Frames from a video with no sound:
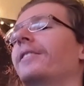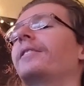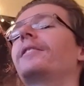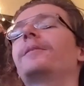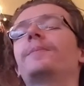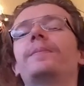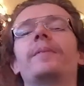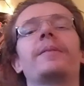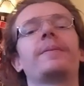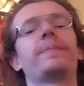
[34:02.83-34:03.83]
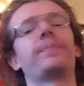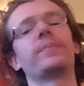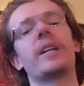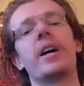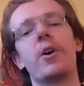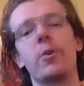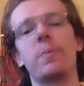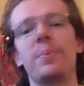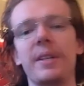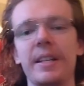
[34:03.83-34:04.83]
I
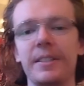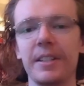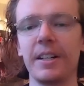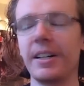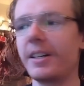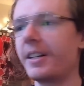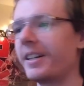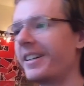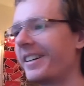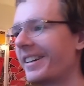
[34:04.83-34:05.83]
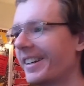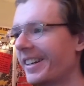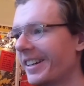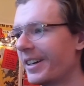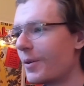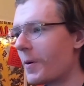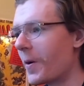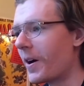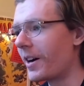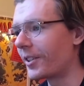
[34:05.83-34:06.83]
hope it
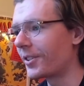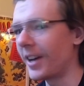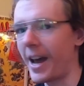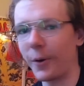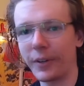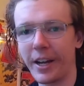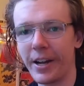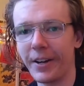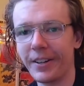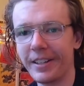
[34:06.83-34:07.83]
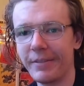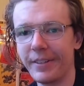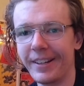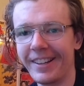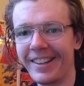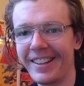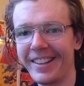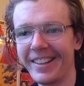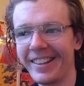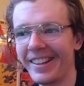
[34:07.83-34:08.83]
well, honestly, I don't care if it
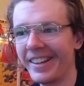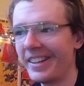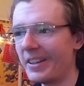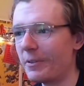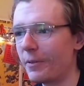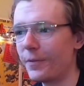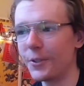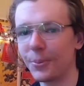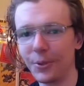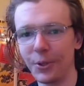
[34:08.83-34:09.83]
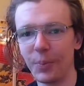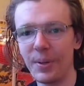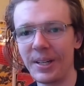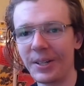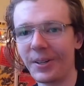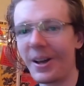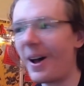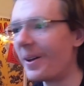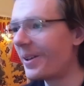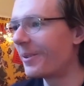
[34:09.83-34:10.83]
fits with your opinion or
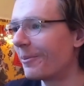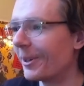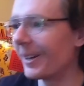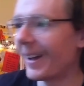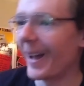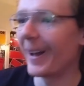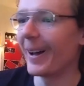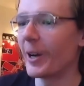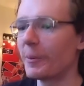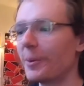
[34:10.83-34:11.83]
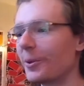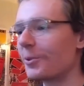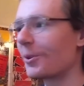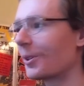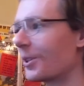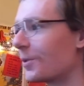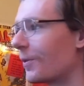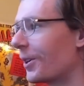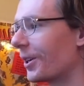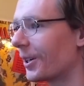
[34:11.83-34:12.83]
not, but I hope you enjoyed this
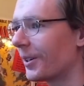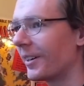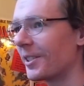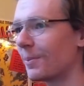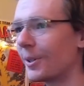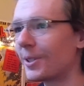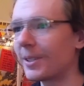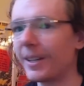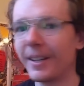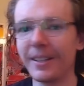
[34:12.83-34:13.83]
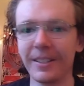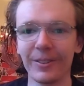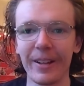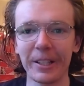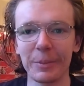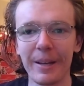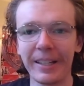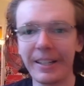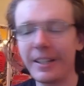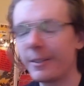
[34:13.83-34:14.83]
video as much as I liked
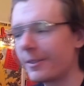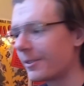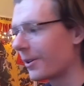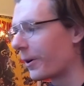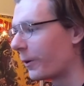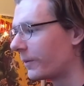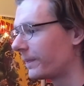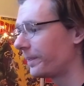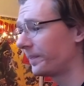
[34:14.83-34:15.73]
making it. So